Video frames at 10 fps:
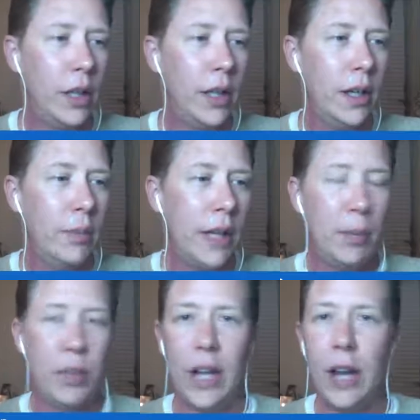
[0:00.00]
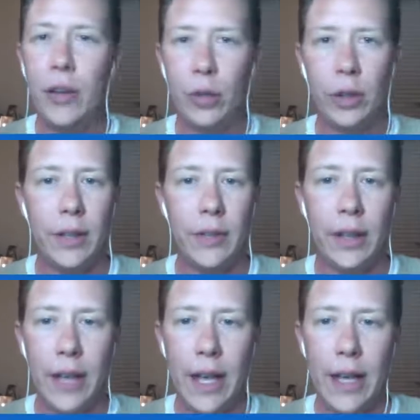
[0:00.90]
play pretend for a
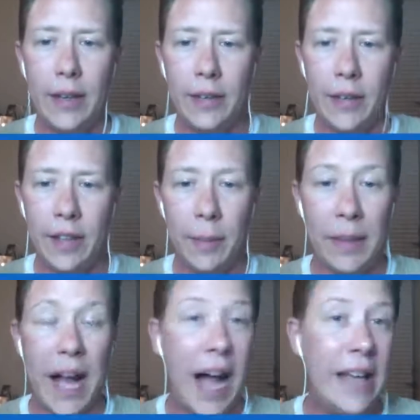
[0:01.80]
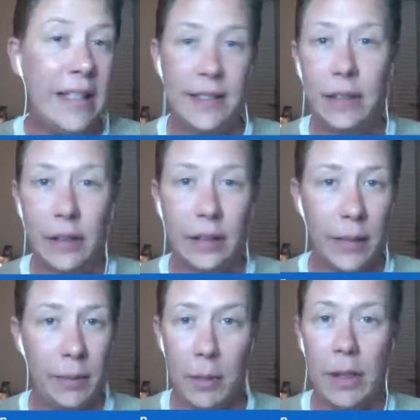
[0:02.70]
living is something I still am
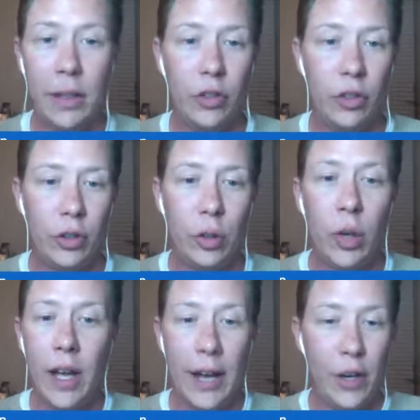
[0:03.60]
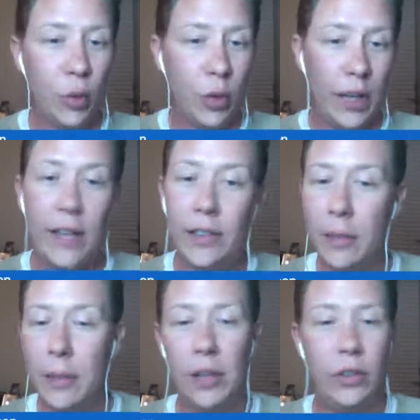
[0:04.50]
committed to. I know Renee's
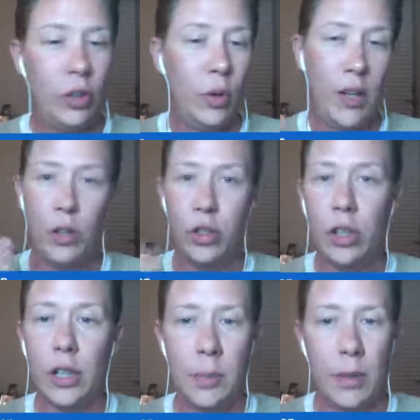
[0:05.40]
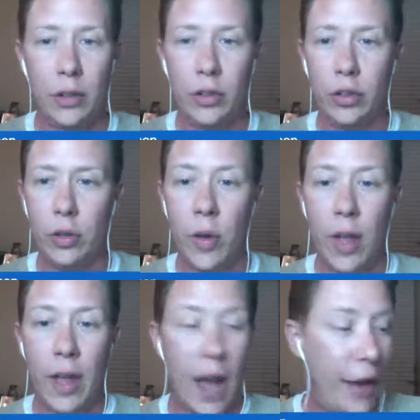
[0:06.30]
committed to. I know you're committed to.
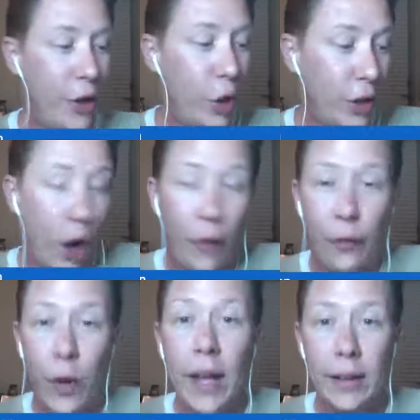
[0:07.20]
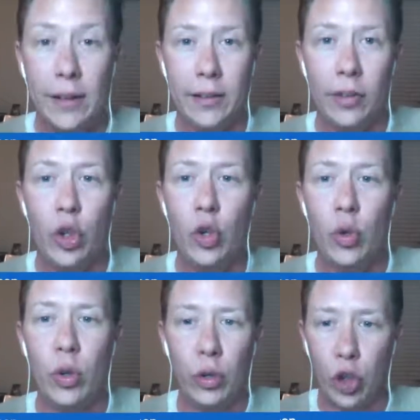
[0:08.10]
I know that our friends who
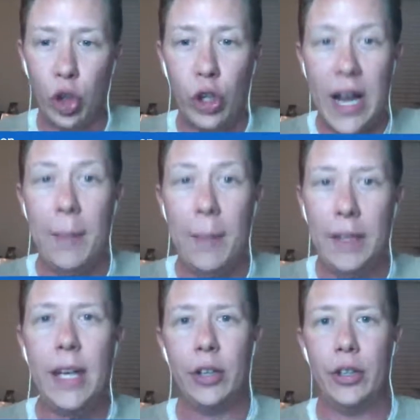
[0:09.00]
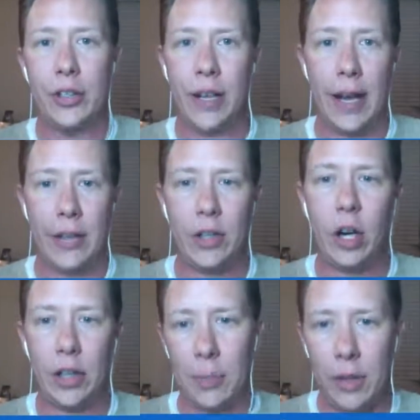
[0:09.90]
could not be here tonight are
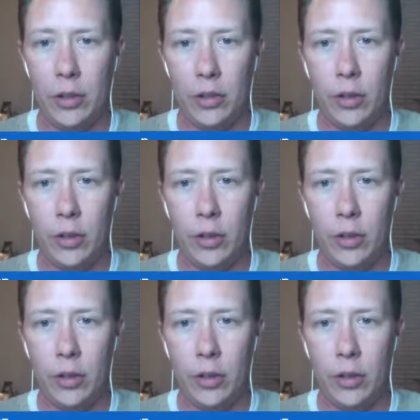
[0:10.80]
committed to.